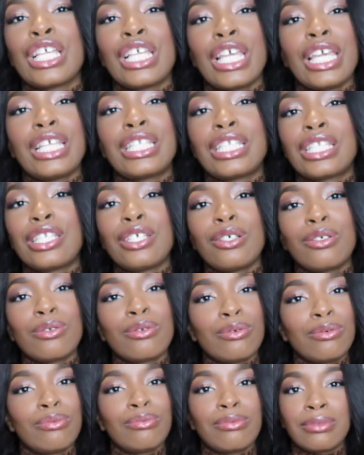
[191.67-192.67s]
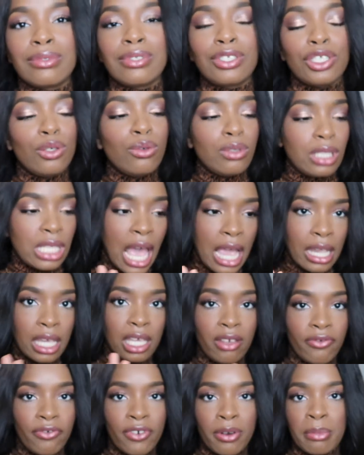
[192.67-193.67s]
it's still too
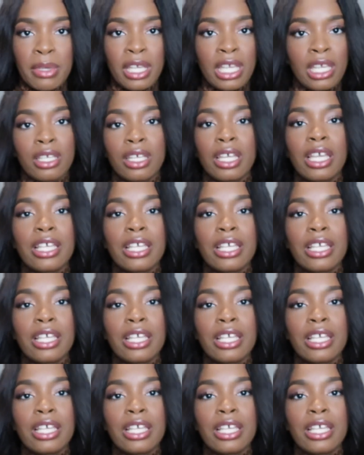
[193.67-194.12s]
tacky for me.